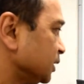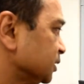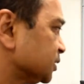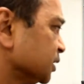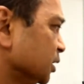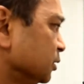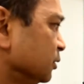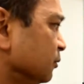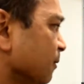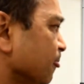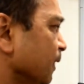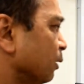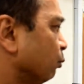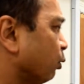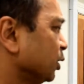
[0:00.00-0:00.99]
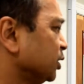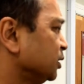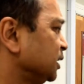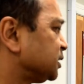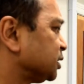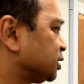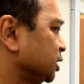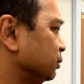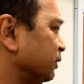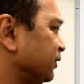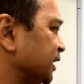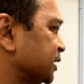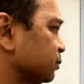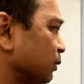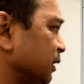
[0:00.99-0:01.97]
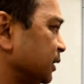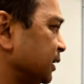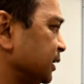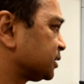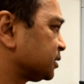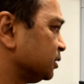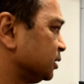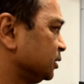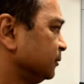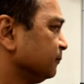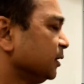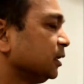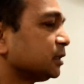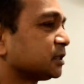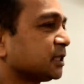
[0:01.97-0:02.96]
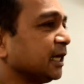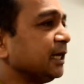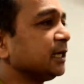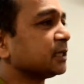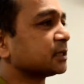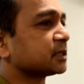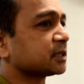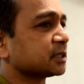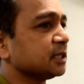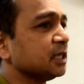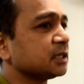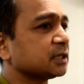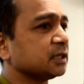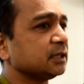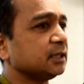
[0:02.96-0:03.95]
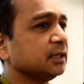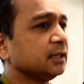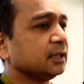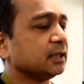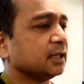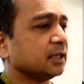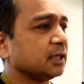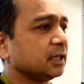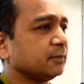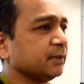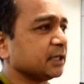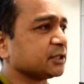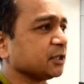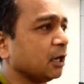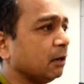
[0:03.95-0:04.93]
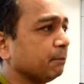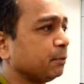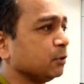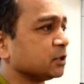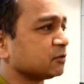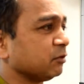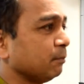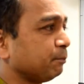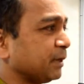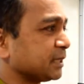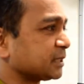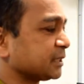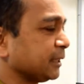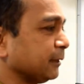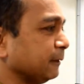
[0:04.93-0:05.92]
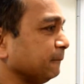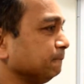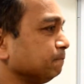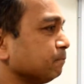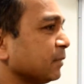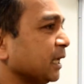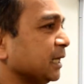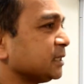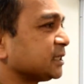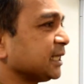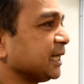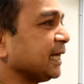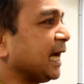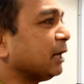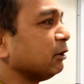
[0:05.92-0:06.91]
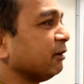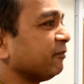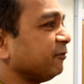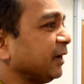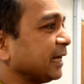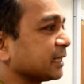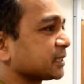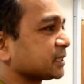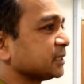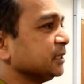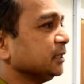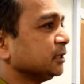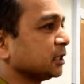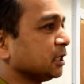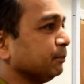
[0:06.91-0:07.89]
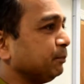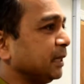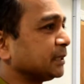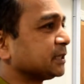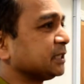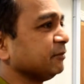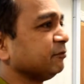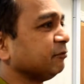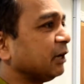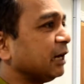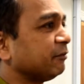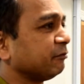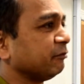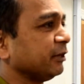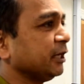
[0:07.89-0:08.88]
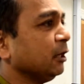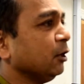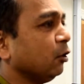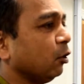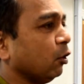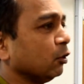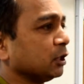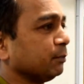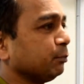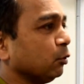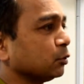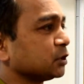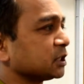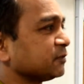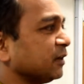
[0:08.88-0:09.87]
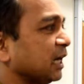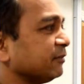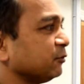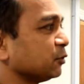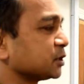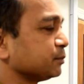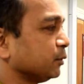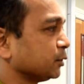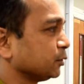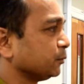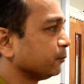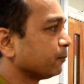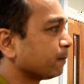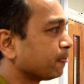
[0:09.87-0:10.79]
So what you need to do with this one to take certain examples from Pastel and say how it affects the competitive rivalry or the Porter's 5-force model.